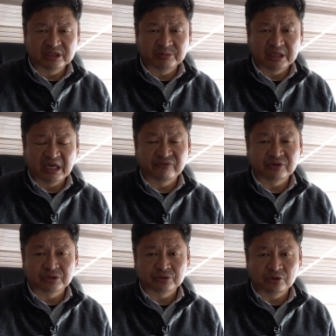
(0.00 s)
Tibet
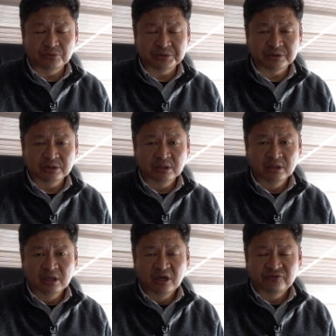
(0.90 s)
advocacy groups
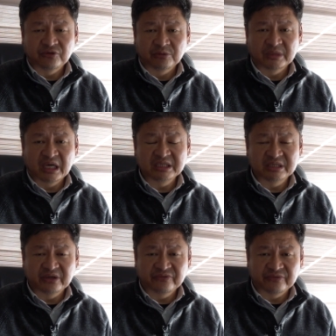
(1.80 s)
from 9
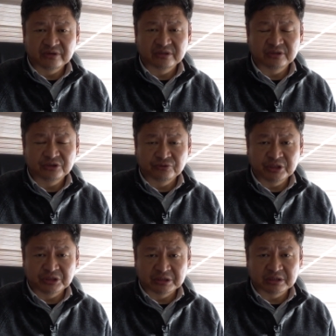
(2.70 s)
different
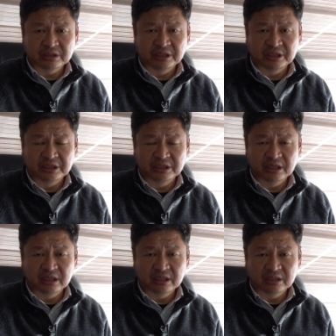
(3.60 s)
regions in
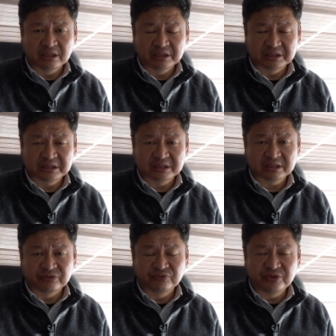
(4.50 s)
India has
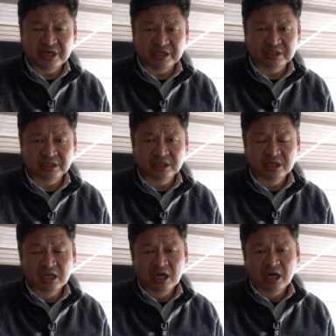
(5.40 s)
convened
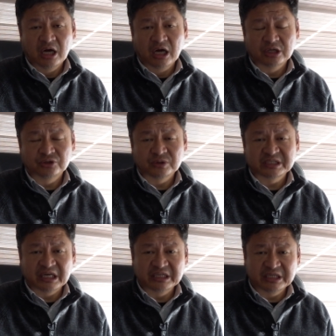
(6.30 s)
to
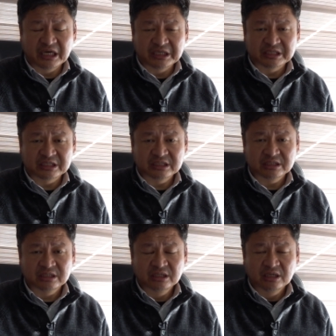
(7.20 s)
strategize
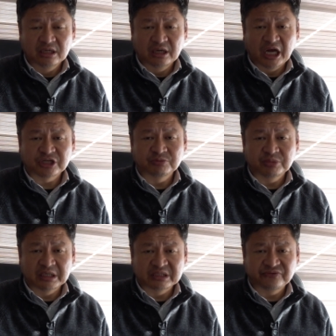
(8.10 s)
action
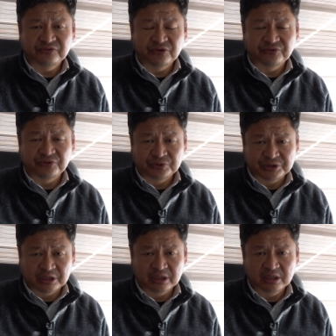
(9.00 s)
plans for
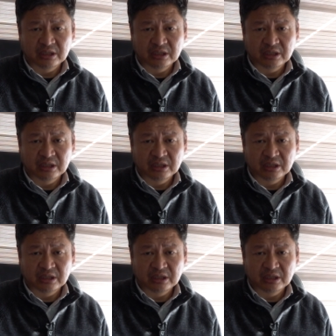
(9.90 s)
future.